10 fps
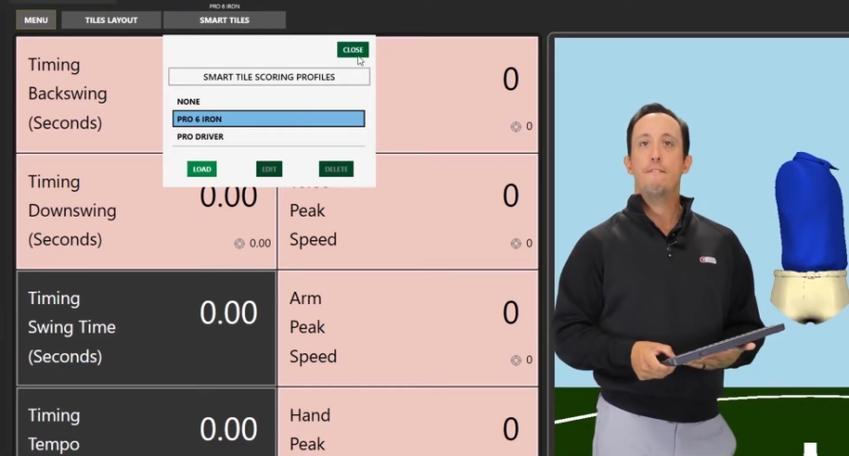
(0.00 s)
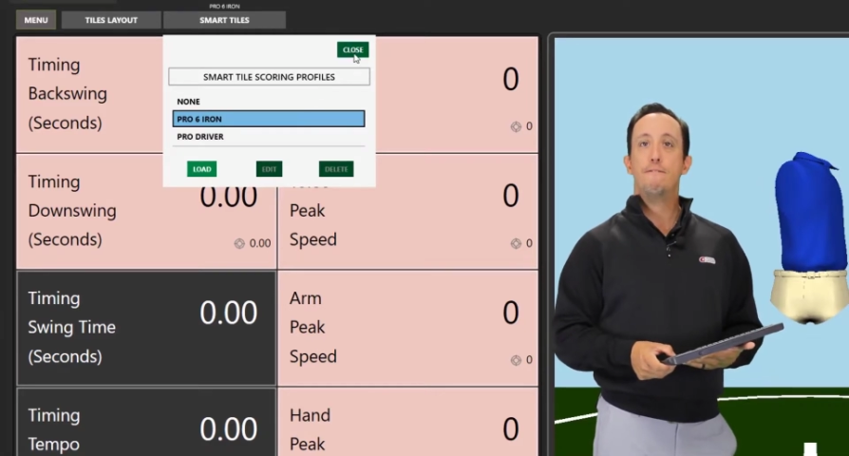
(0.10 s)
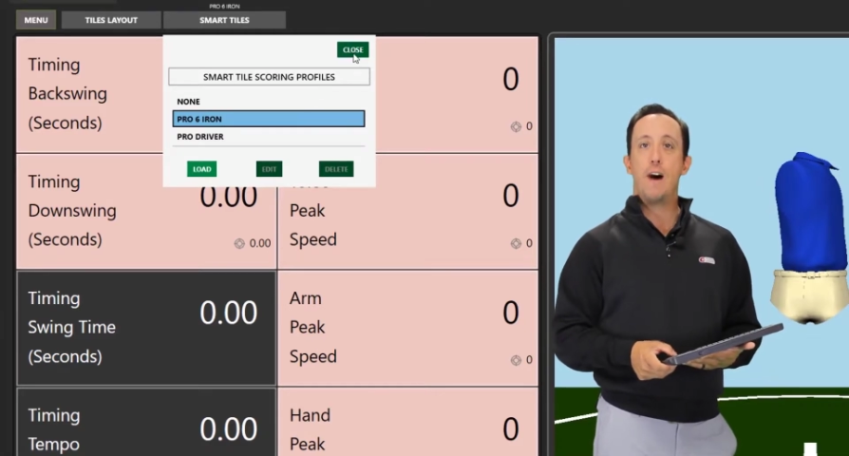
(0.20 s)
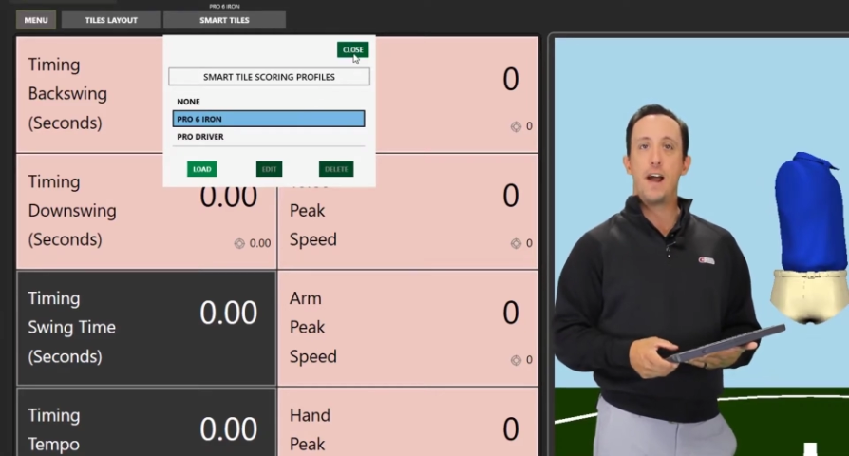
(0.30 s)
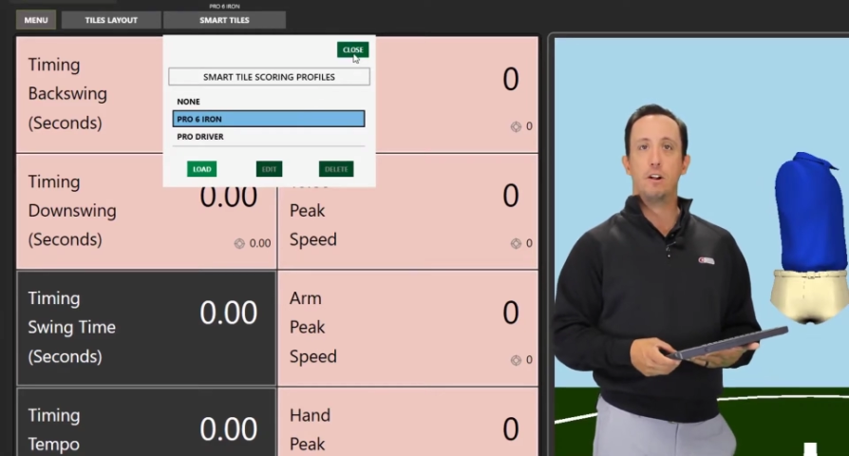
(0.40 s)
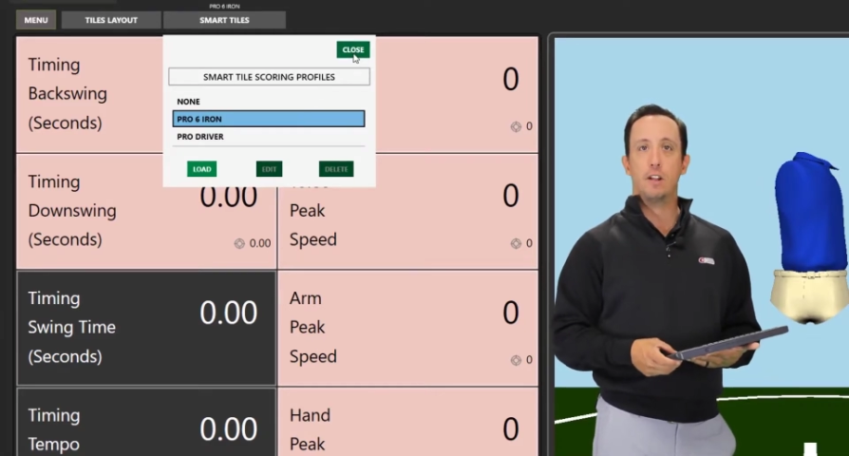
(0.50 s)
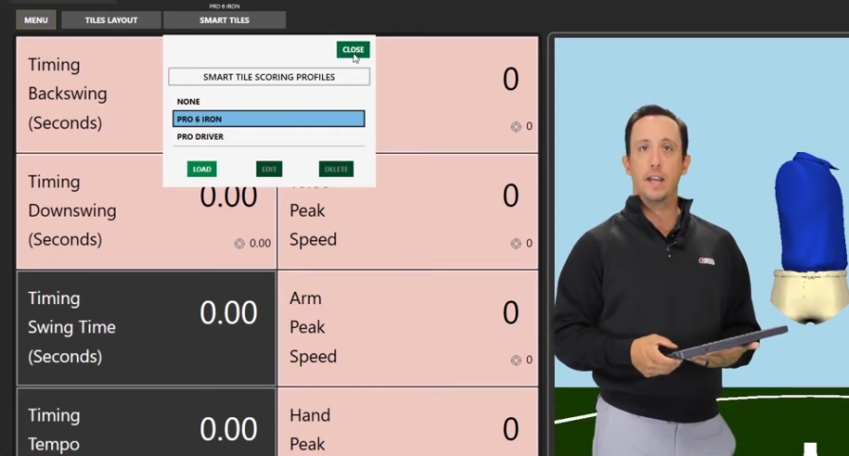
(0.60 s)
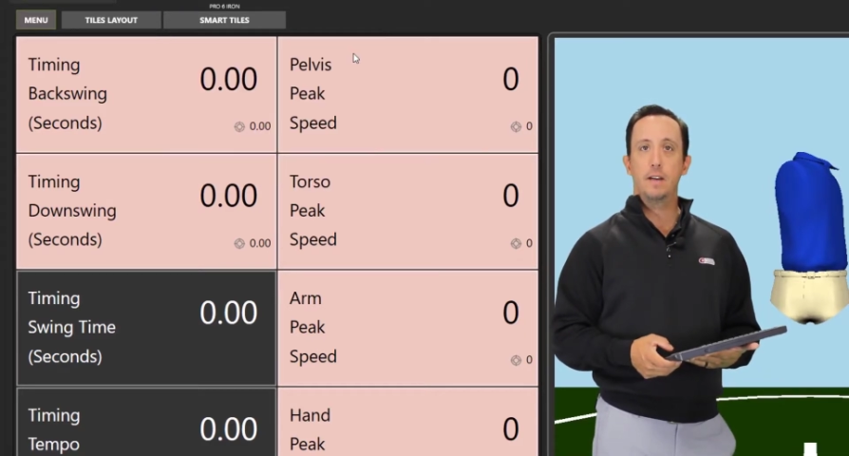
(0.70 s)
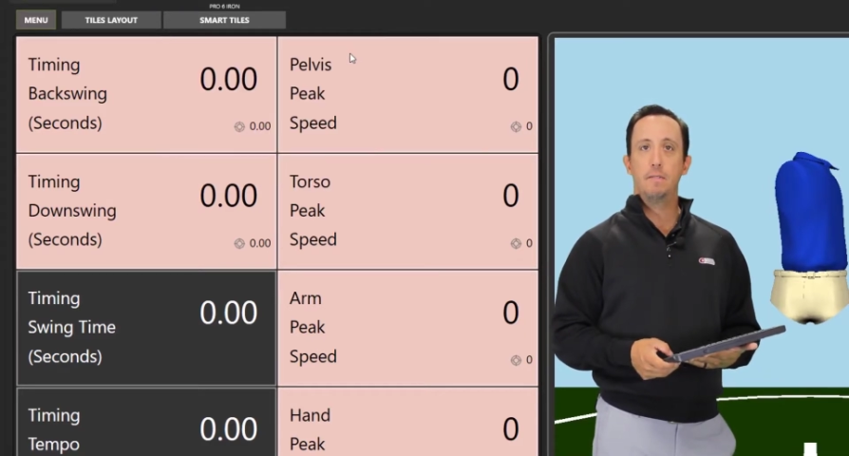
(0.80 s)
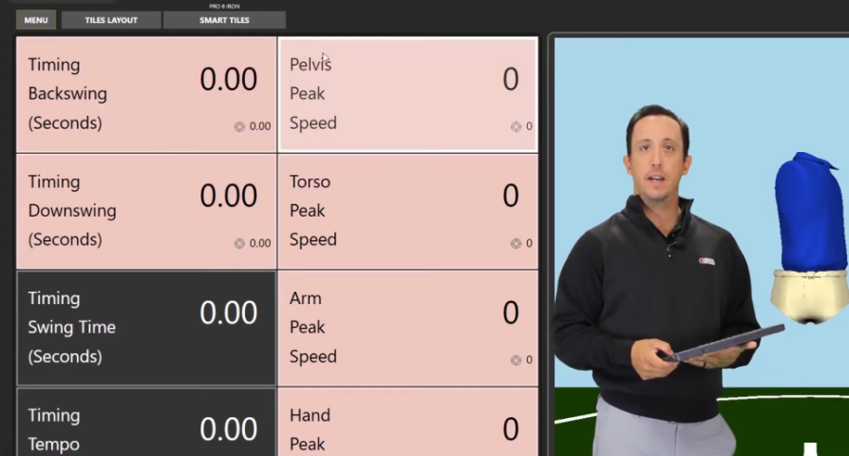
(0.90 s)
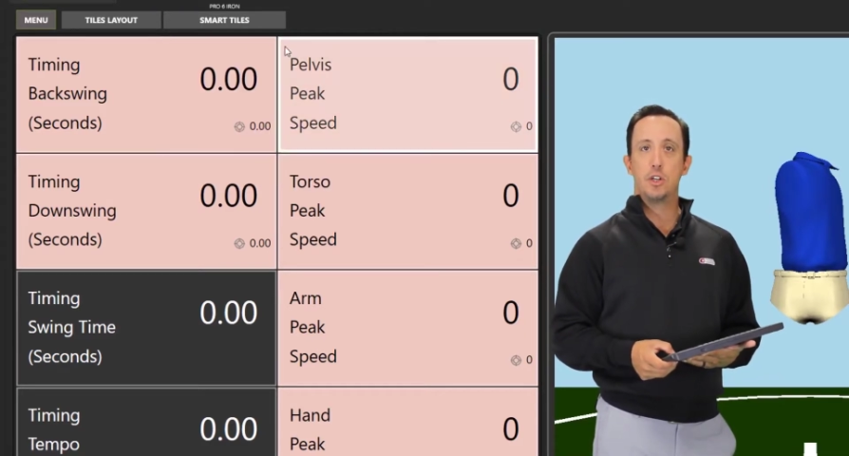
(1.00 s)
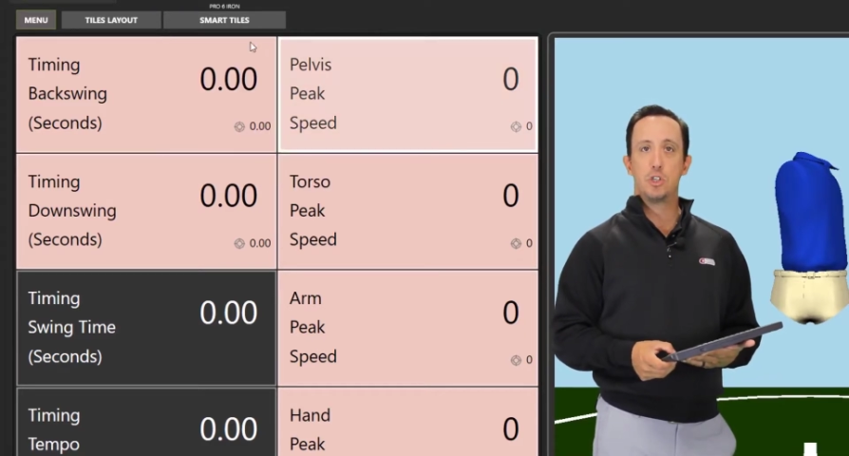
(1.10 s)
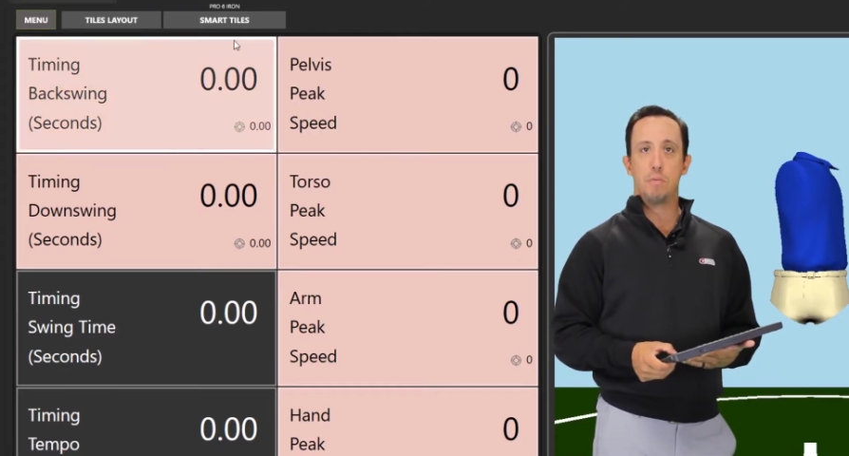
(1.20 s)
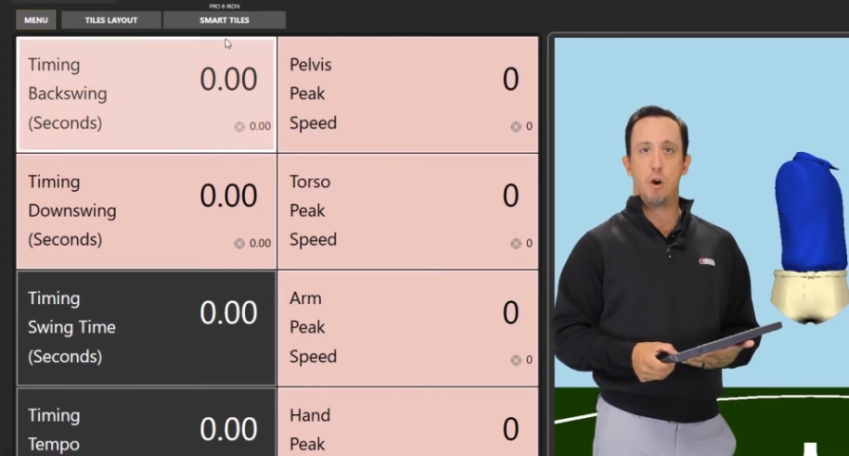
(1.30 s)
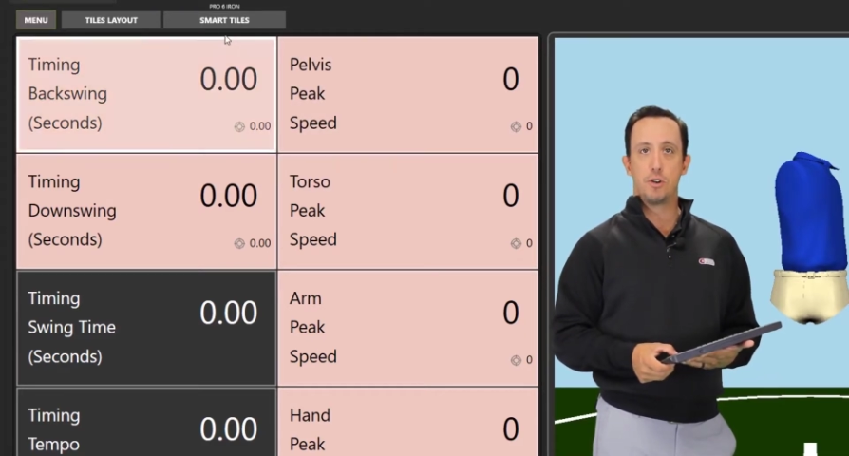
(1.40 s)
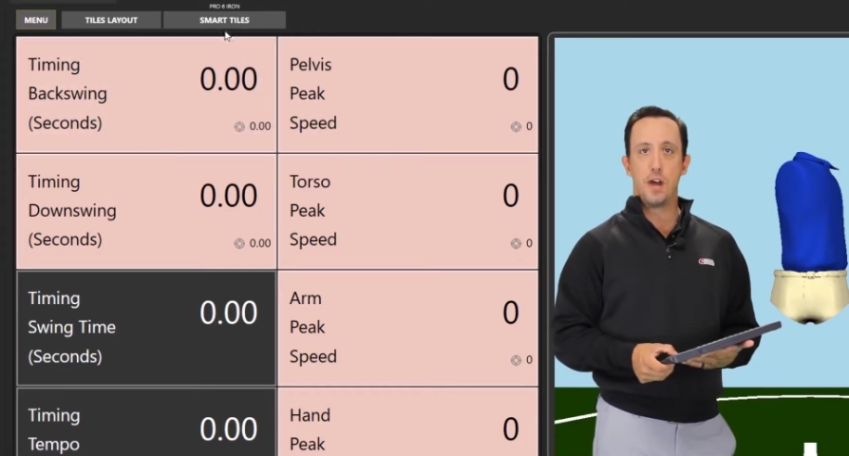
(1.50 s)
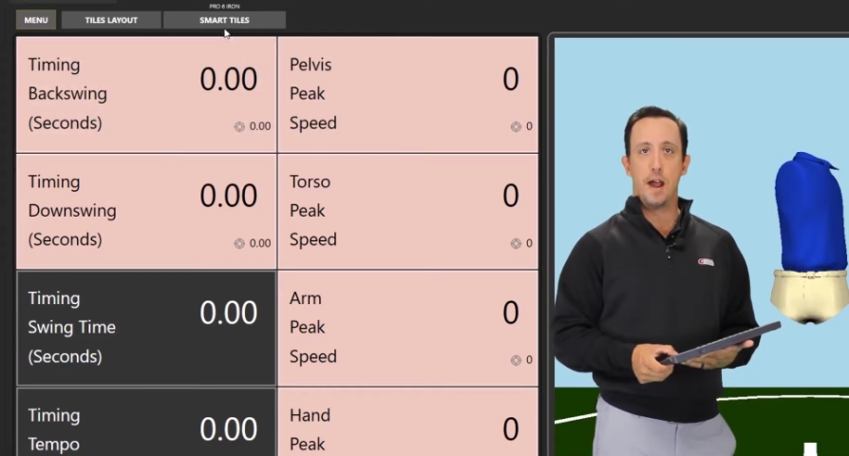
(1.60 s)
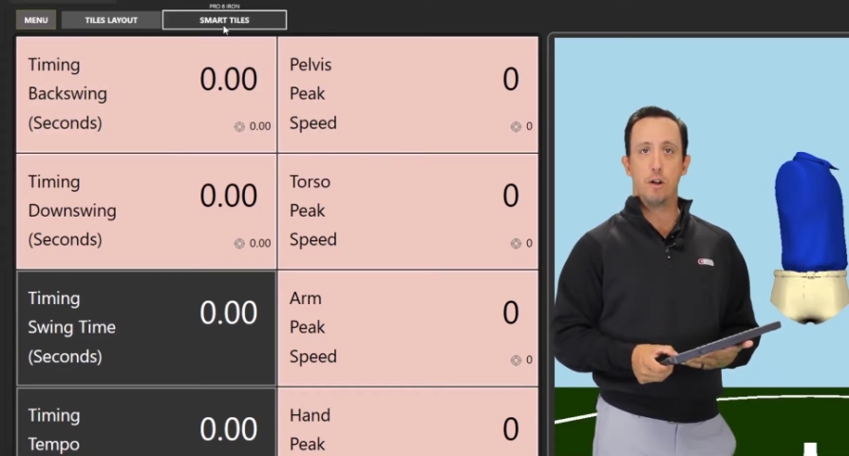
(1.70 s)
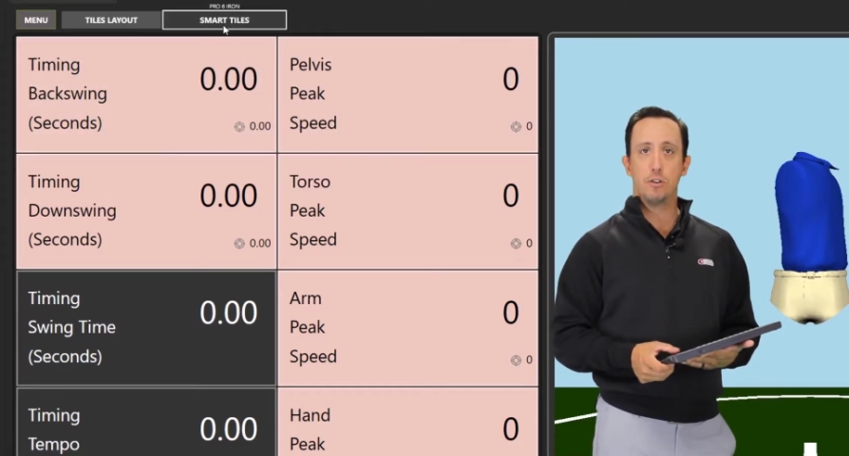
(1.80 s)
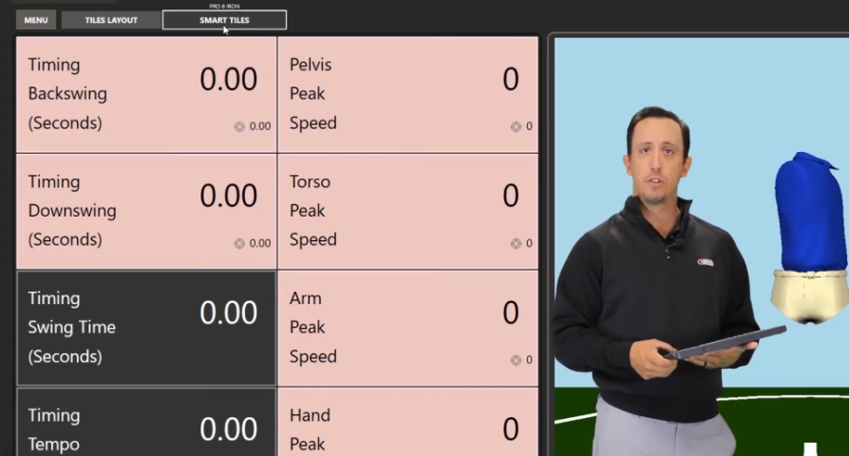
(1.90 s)
Finally, in Smart
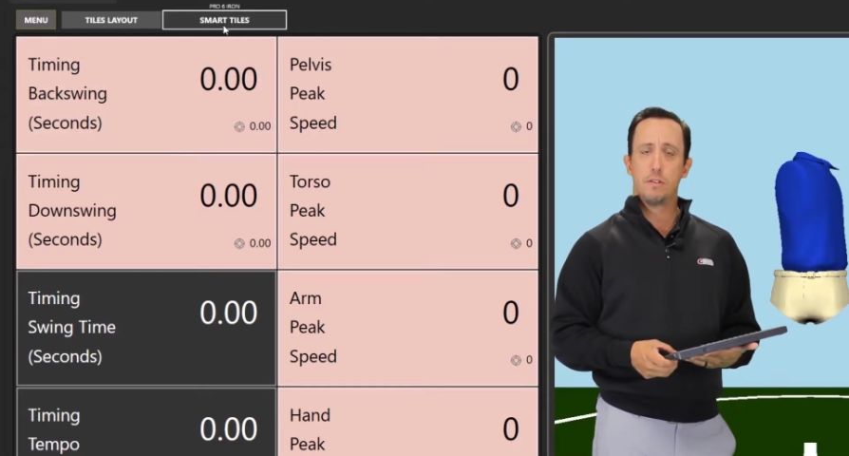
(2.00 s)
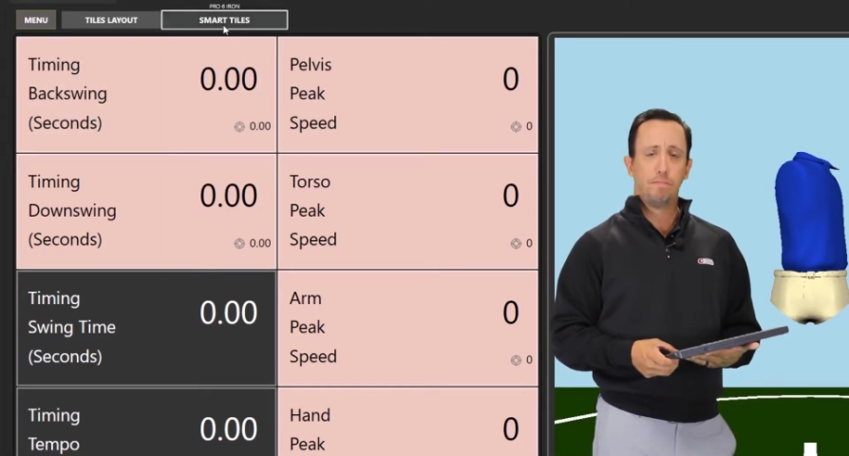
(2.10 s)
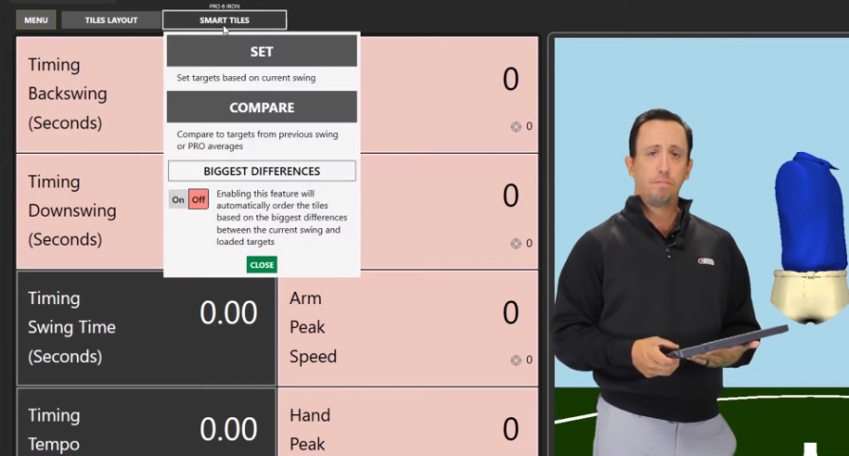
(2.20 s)
Tiles,